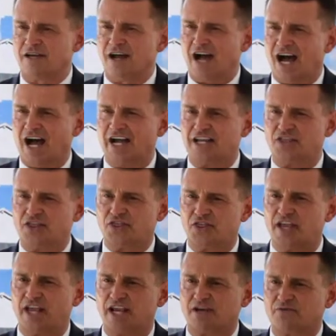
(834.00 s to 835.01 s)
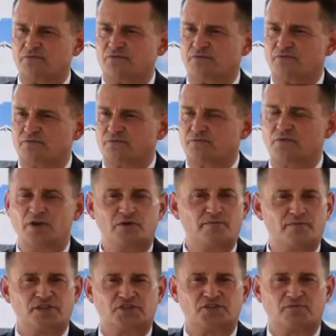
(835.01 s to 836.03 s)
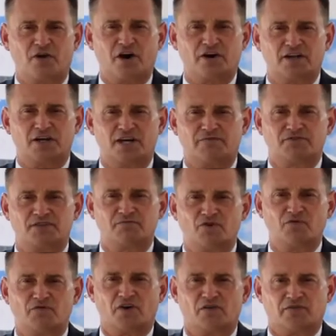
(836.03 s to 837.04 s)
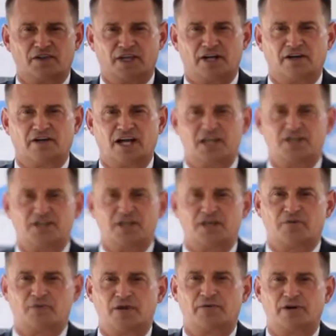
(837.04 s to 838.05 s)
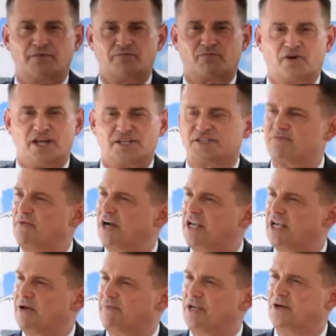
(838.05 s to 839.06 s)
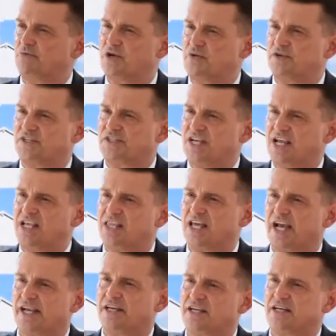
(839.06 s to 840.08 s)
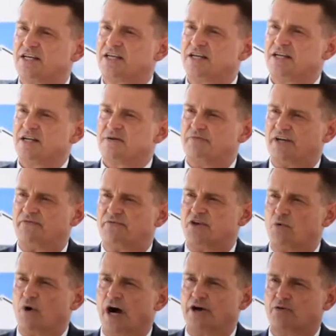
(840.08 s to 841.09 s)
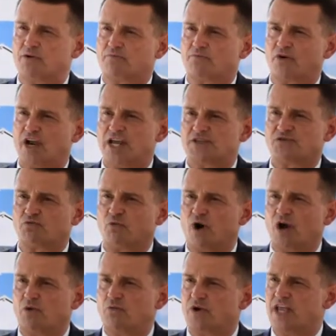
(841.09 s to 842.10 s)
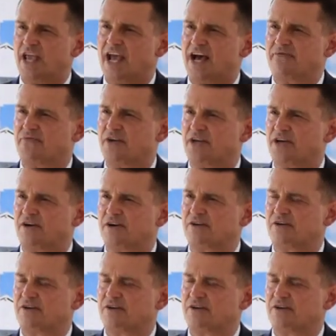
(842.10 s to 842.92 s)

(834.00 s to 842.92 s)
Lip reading: I think we would be smart enough to move over there. I think we would embrace Miami and we would take that. But if you want to embrace what we have here